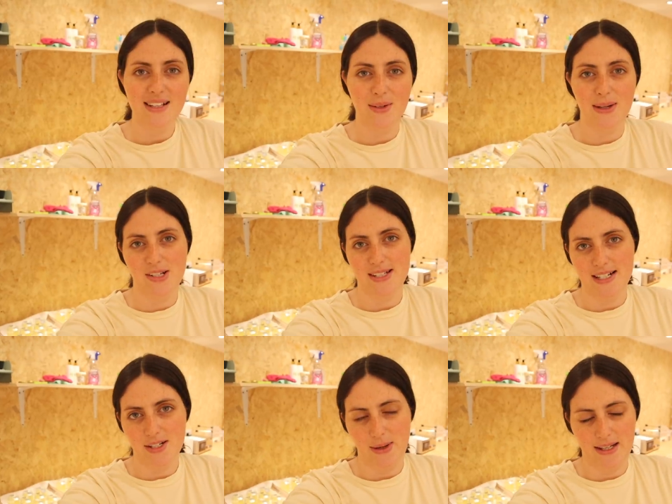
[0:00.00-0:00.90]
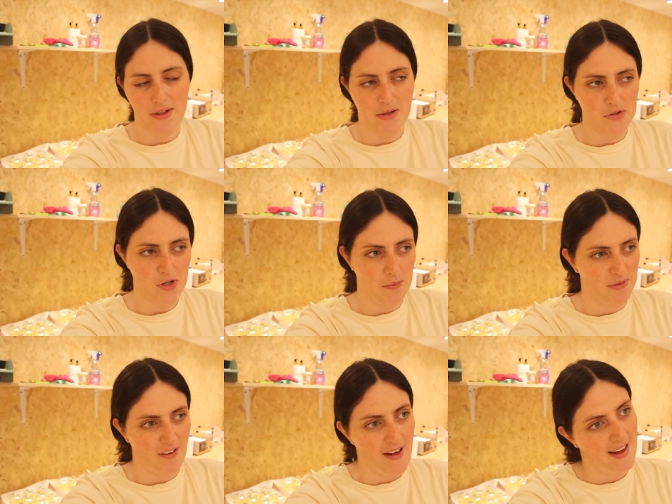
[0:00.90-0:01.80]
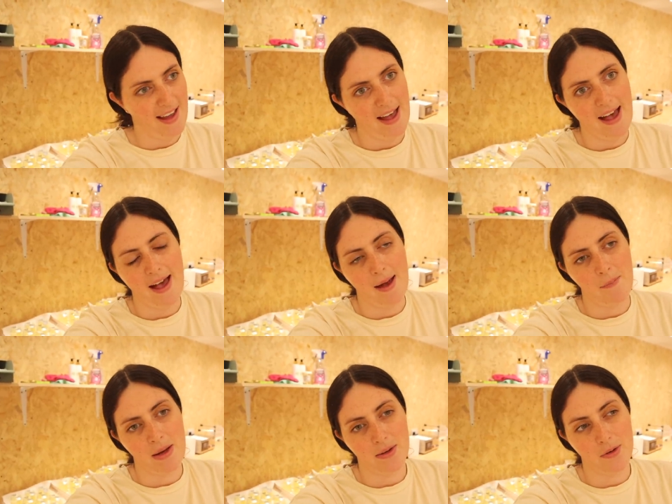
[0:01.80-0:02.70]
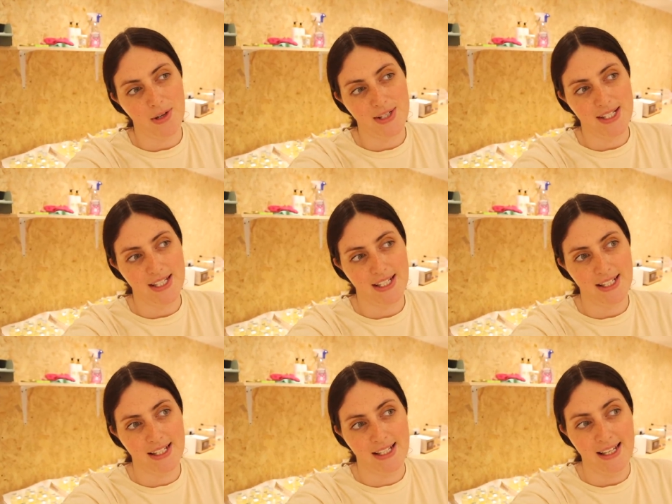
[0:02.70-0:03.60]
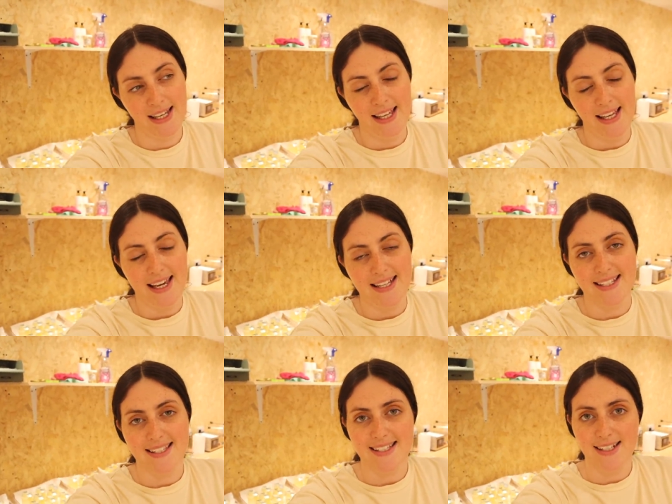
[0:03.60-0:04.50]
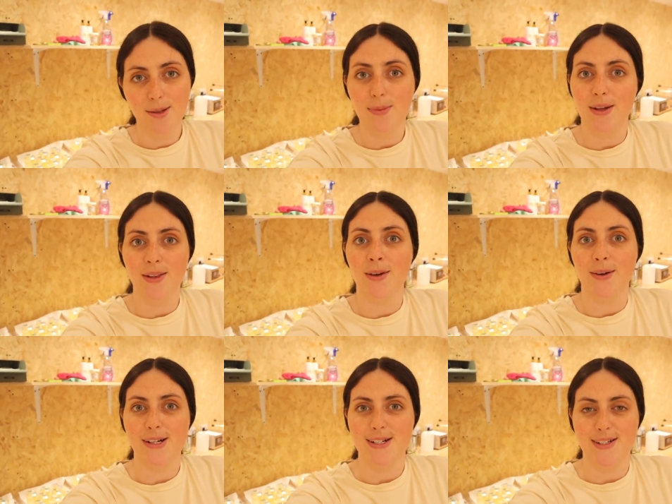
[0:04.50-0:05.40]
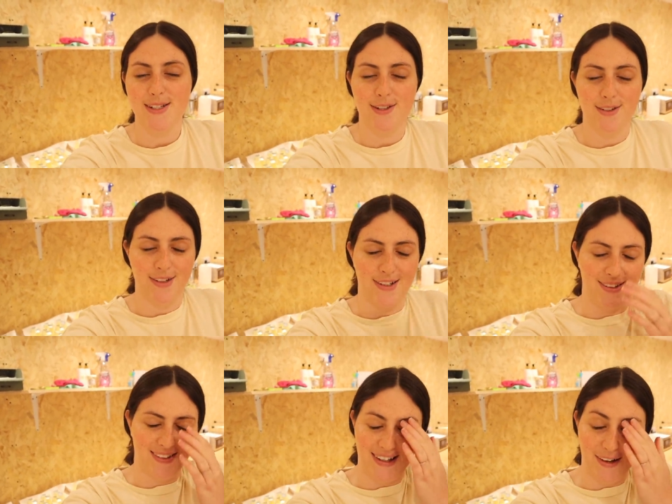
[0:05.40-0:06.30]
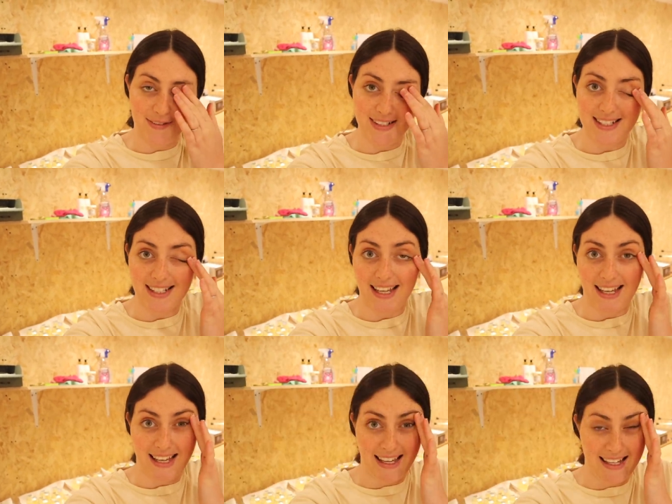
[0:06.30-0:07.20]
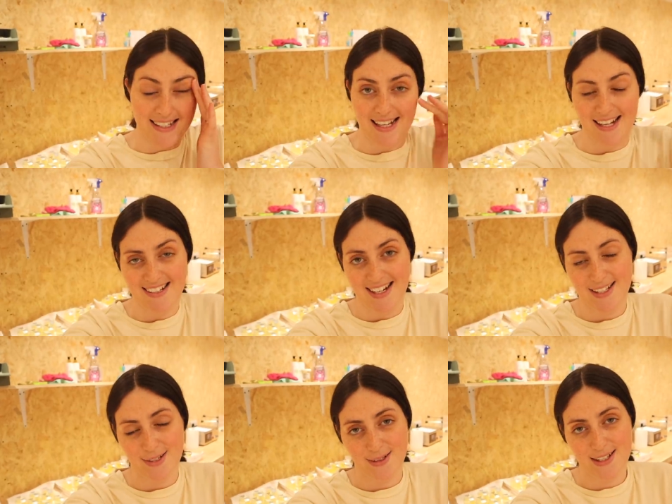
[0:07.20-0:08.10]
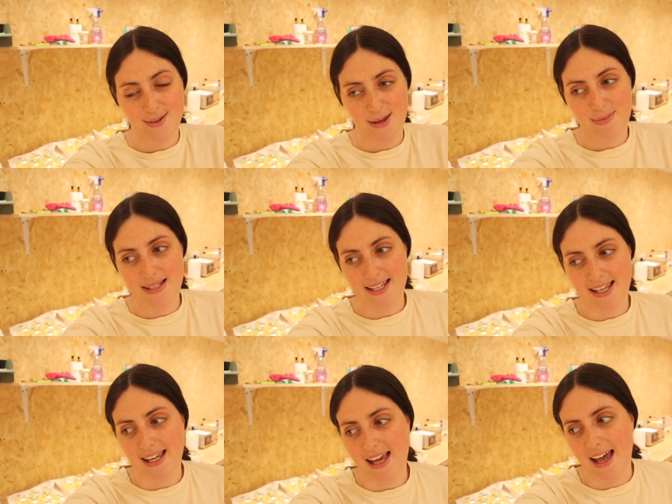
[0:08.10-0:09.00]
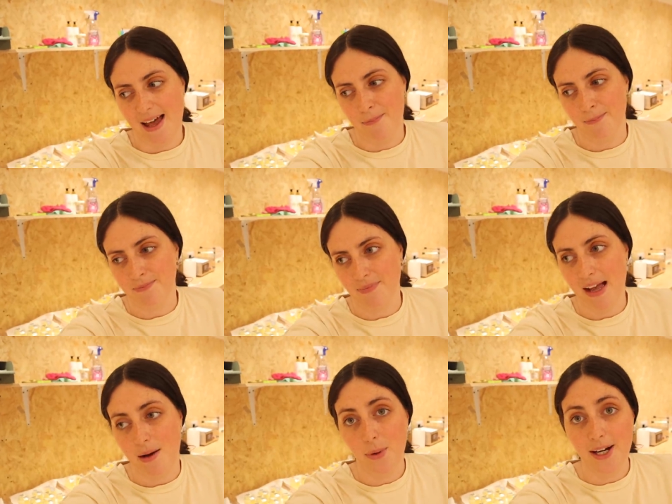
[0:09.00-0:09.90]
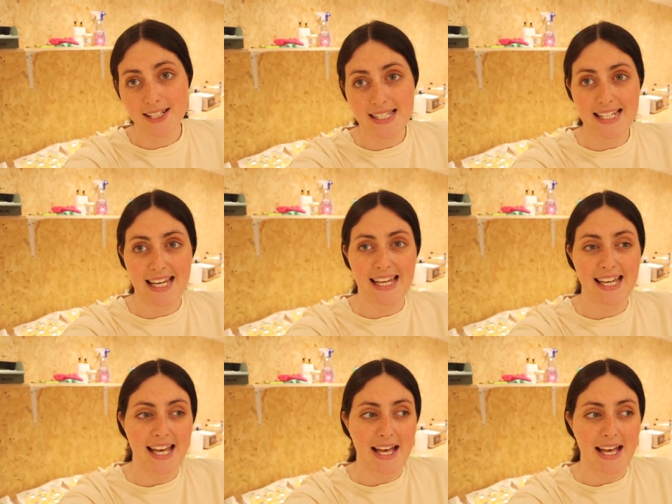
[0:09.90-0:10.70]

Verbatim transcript: So I just had a quick look on Shopify. Um, Gordon is still putting the orders through. Obviously it's Saturday so he's quite busy um, at work today